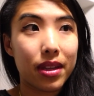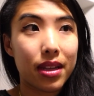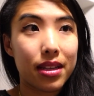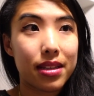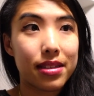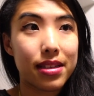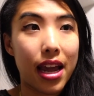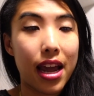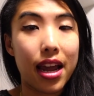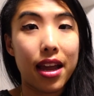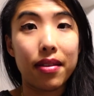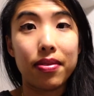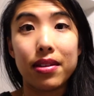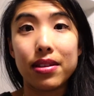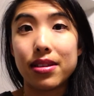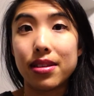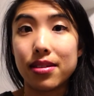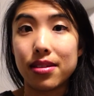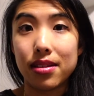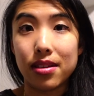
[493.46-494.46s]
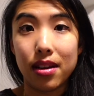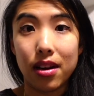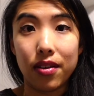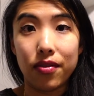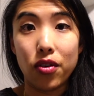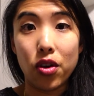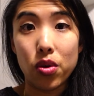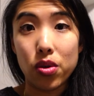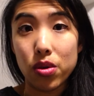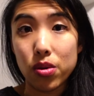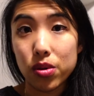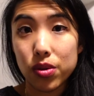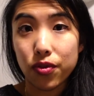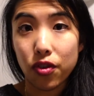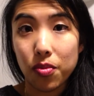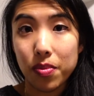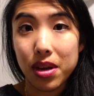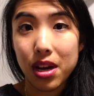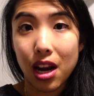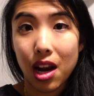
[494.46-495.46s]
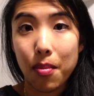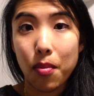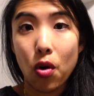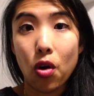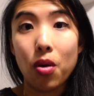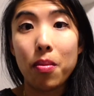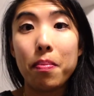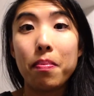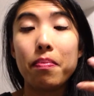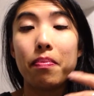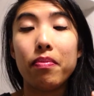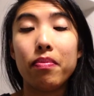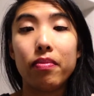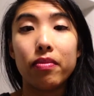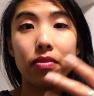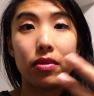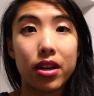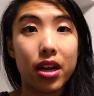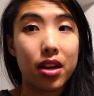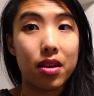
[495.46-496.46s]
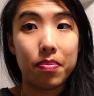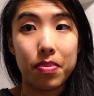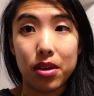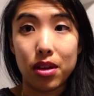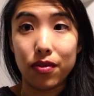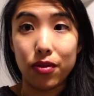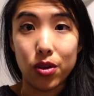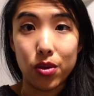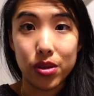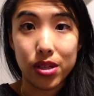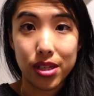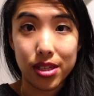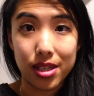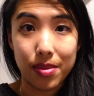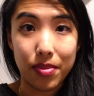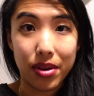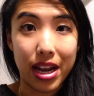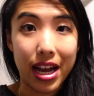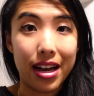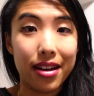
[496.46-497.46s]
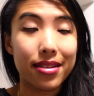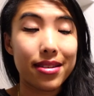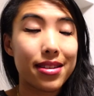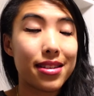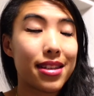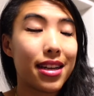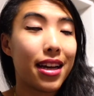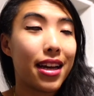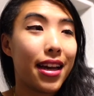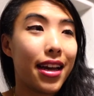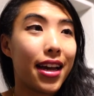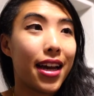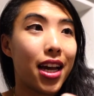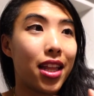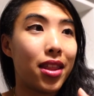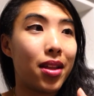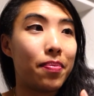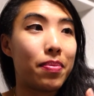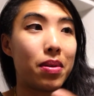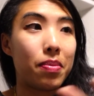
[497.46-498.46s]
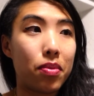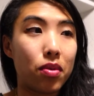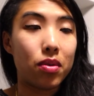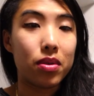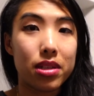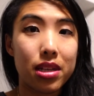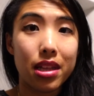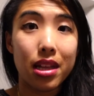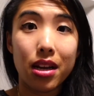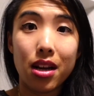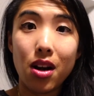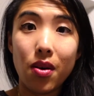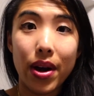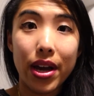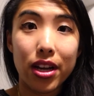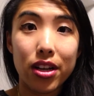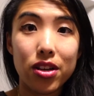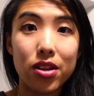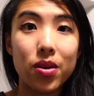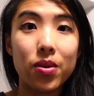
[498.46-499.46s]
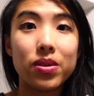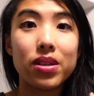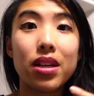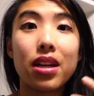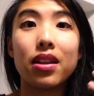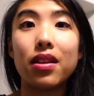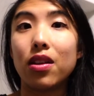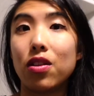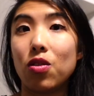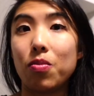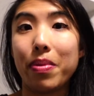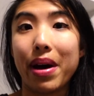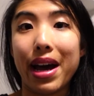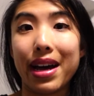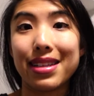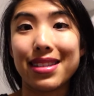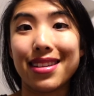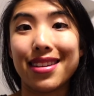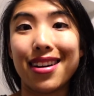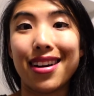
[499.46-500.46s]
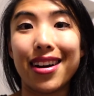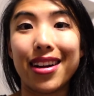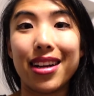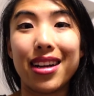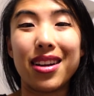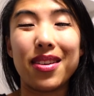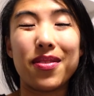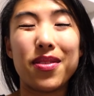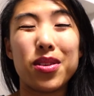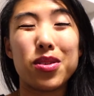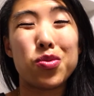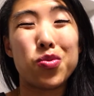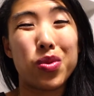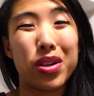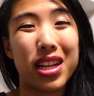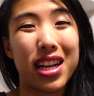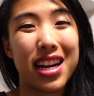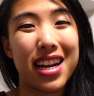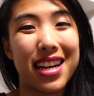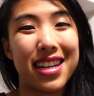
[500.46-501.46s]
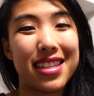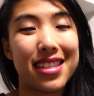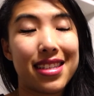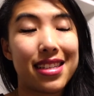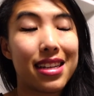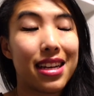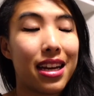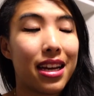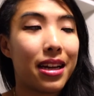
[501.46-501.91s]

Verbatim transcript: say, this is of no use for me anymore, can it be of use to somebody else? And then people will say like, oh, I could use it, and then you pass it on, and it feels really nice.